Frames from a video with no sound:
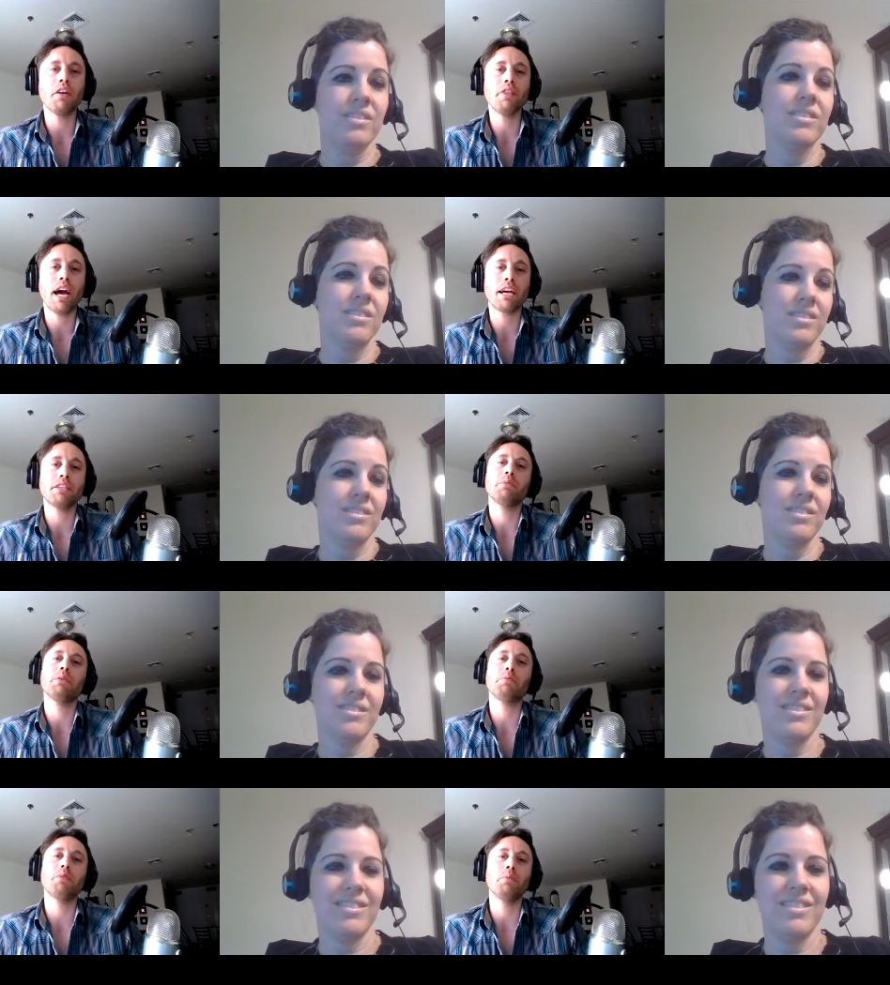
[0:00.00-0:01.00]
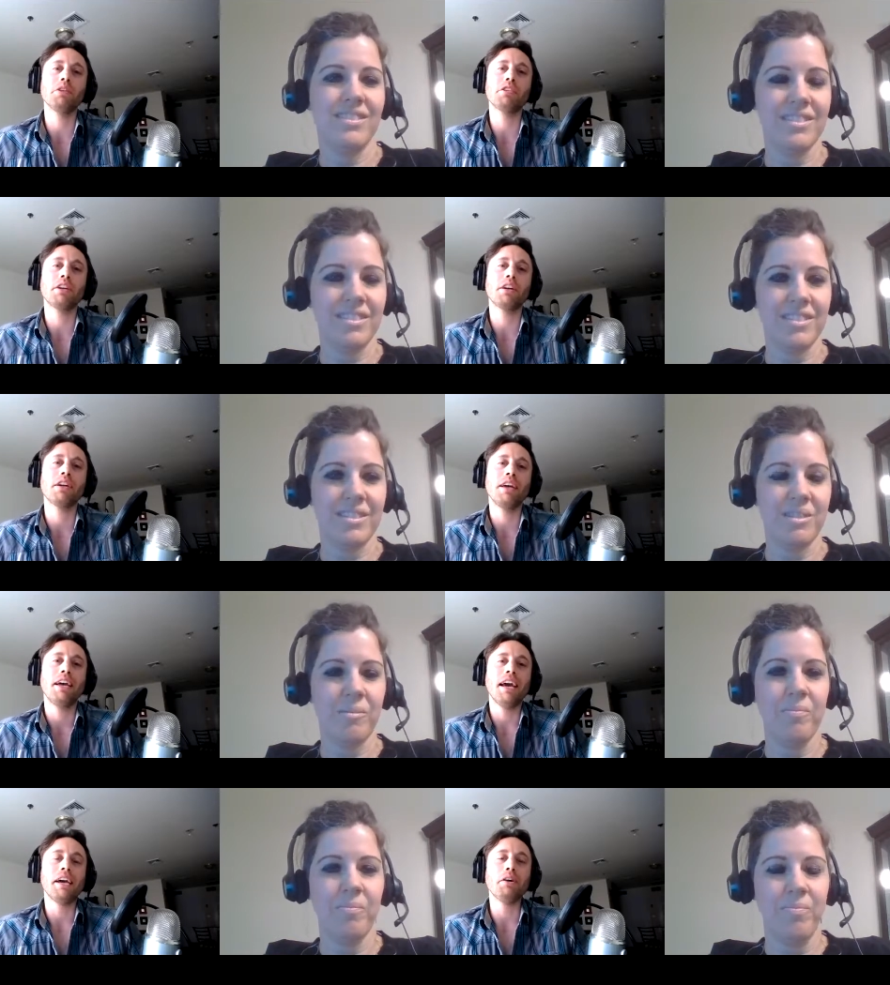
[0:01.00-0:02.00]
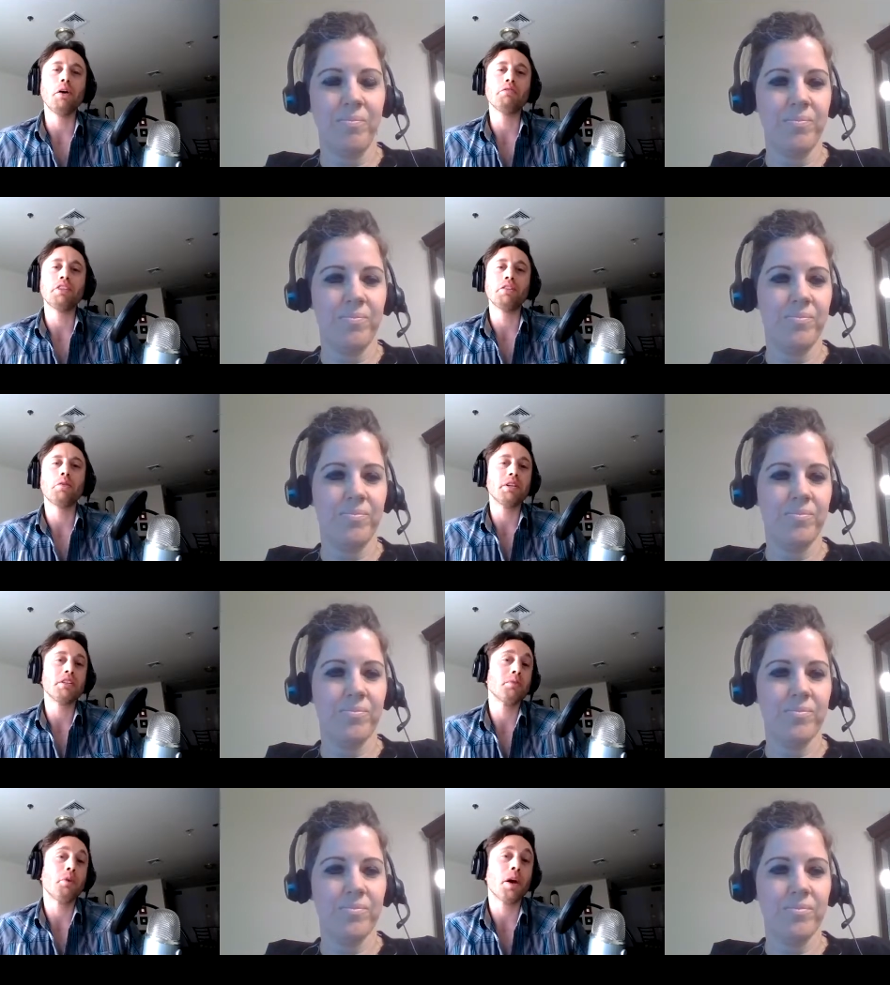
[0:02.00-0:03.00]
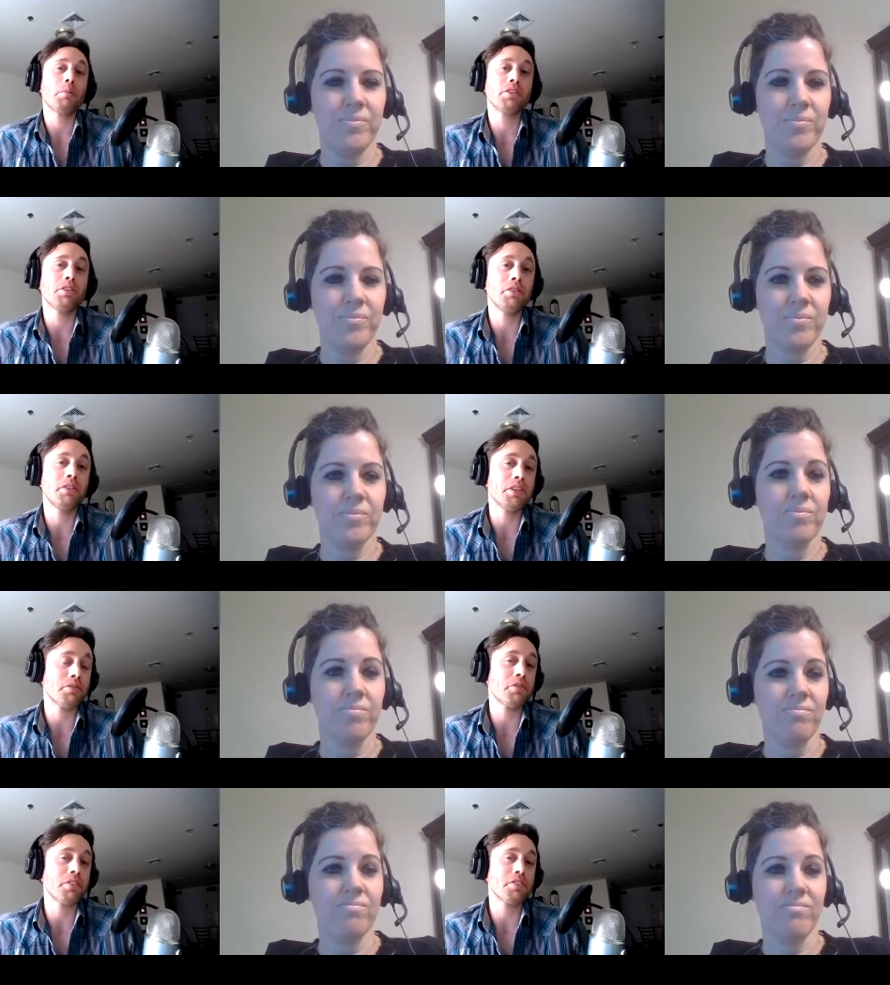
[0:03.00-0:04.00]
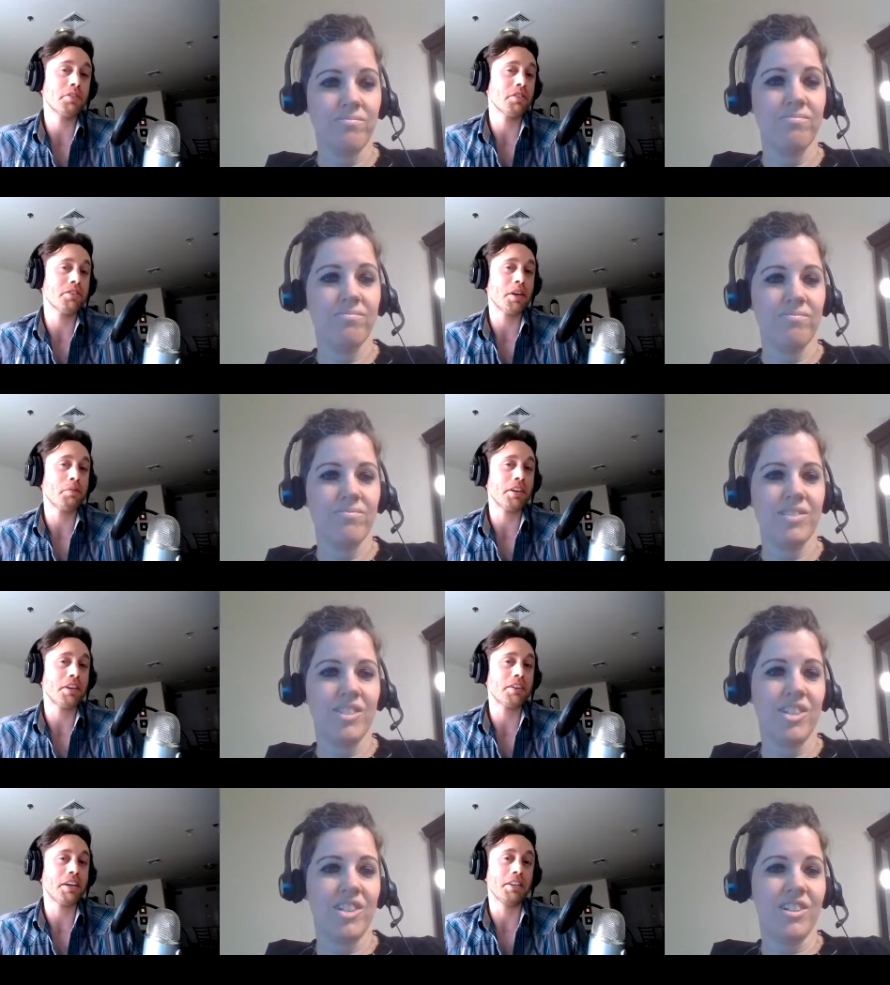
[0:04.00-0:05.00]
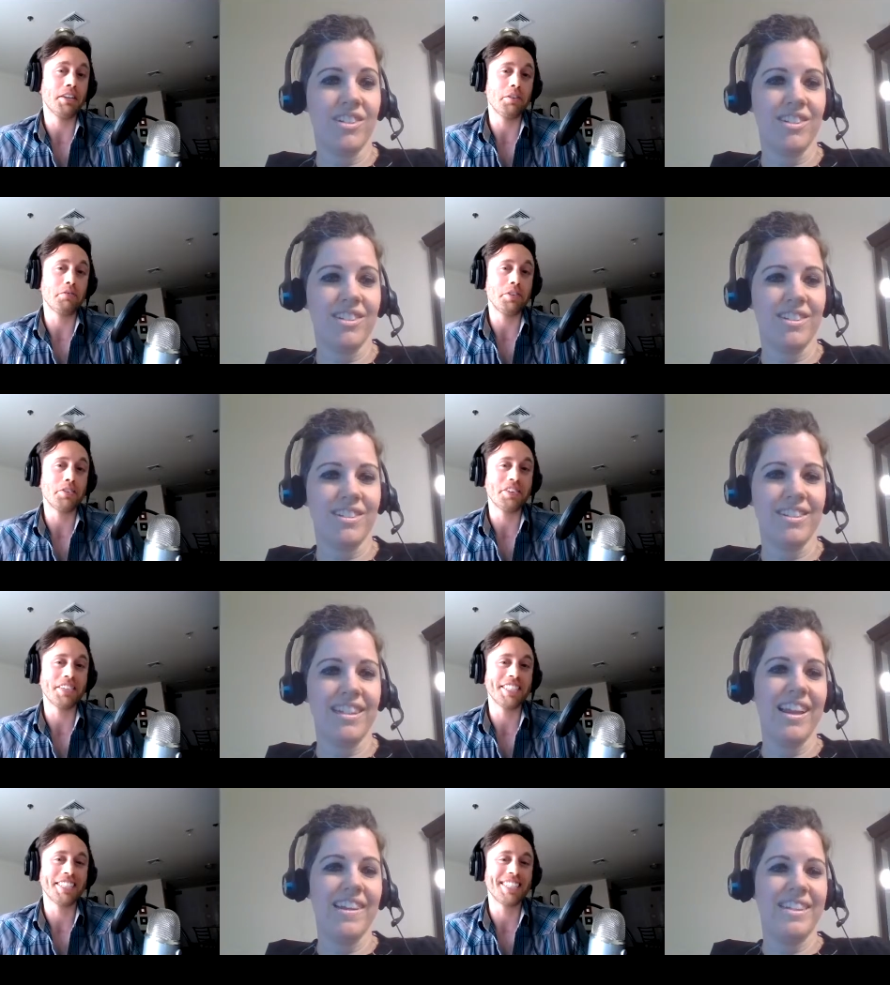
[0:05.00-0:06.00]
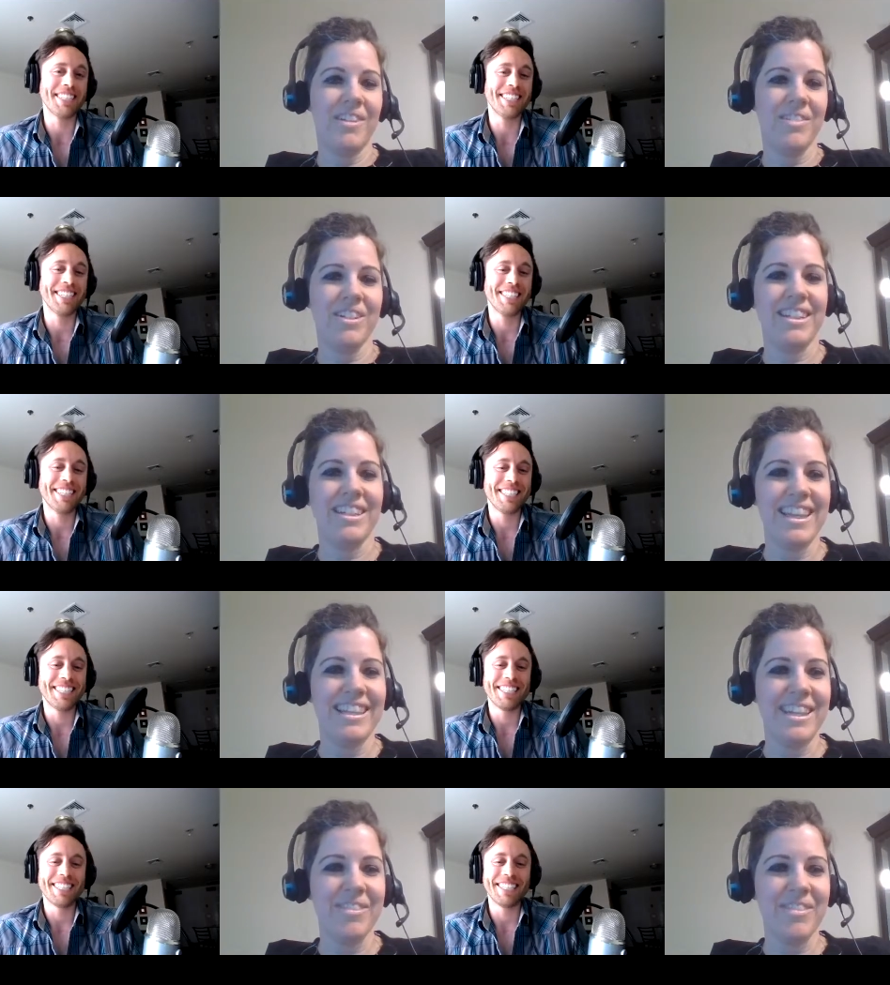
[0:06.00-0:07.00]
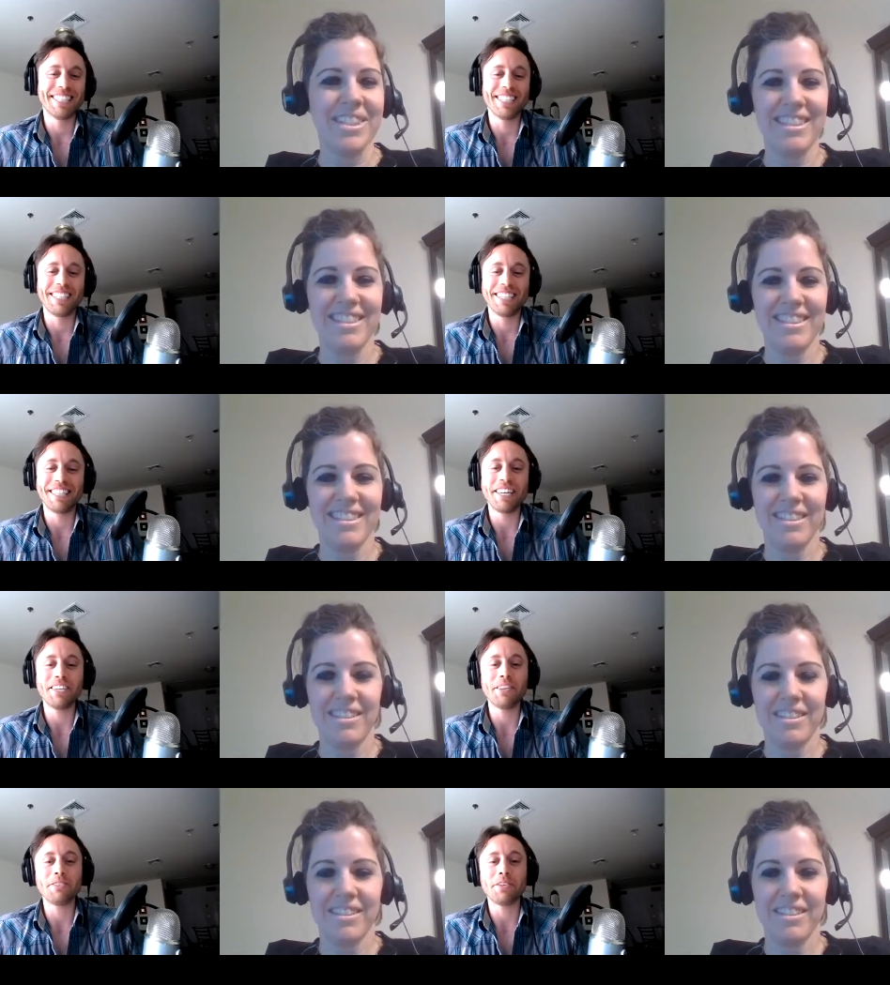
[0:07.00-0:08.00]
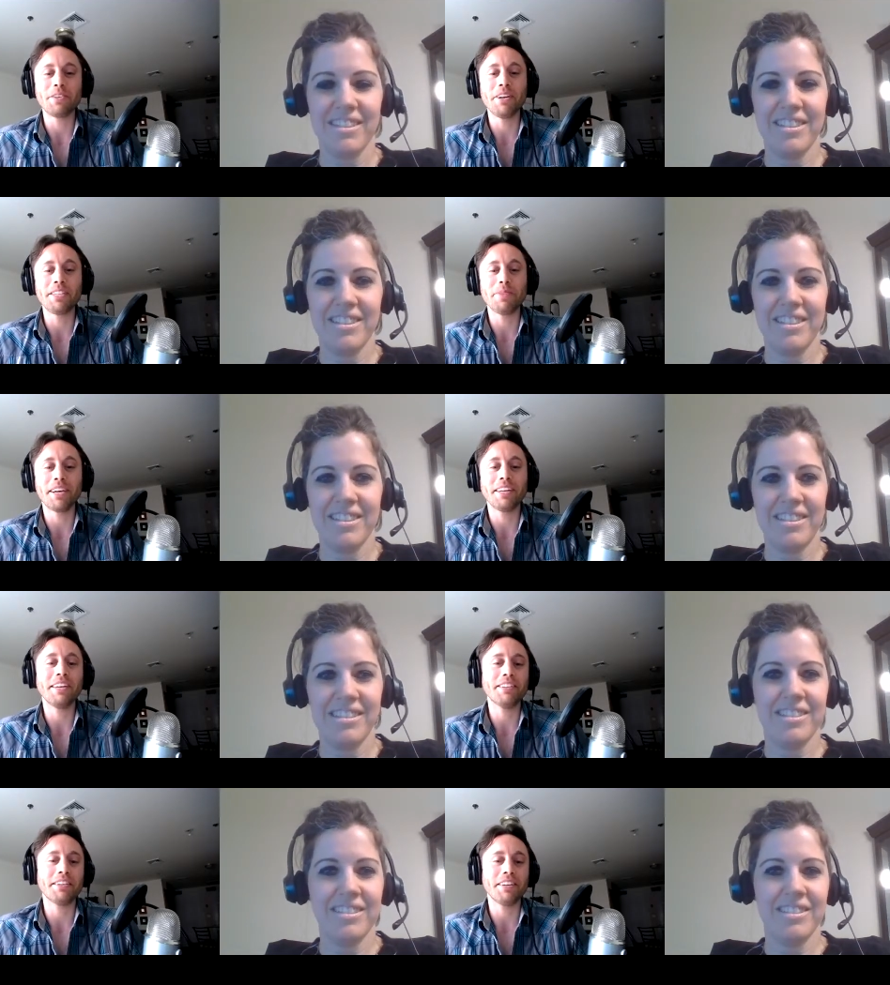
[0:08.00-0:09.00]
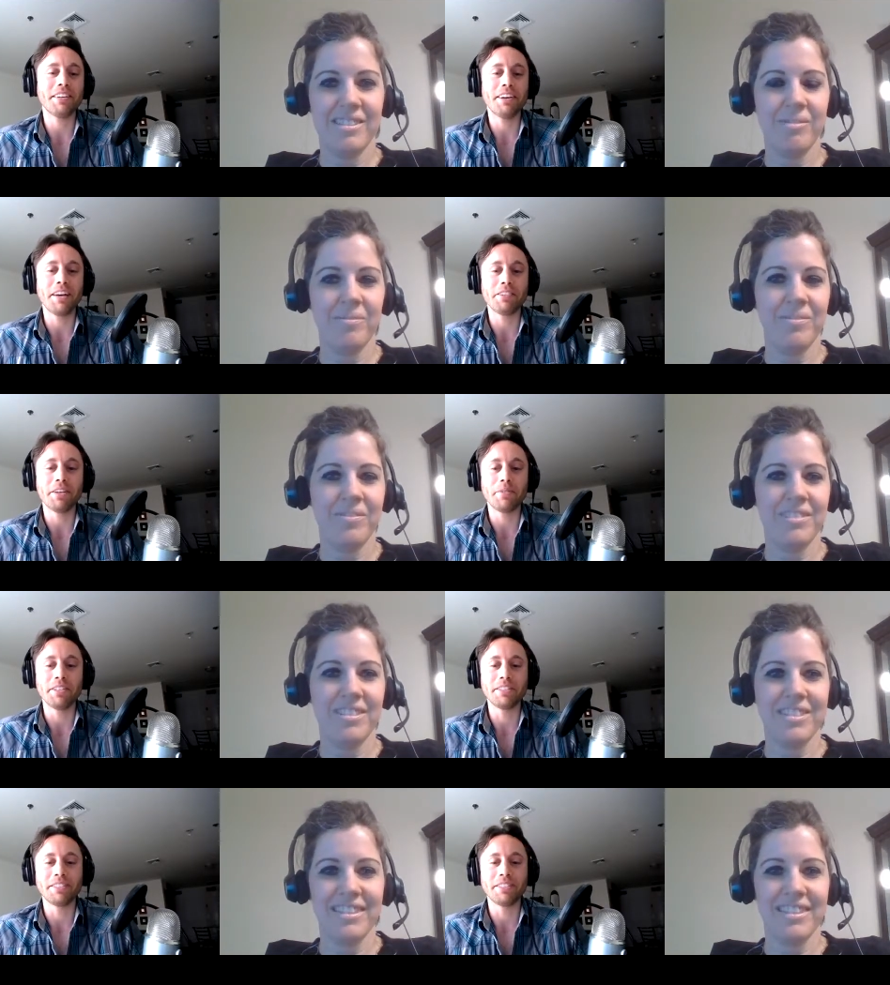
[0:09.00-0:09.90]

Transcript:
Speaker 1: academic publishing. And hopefully, there'll be some more opportunities for us to do the same thing. Sure. Yeah,
Speaker 2: definitely. Thanks, Evan.
Speaker 1: Thank you so much, Peggy, and take care. Have a good one.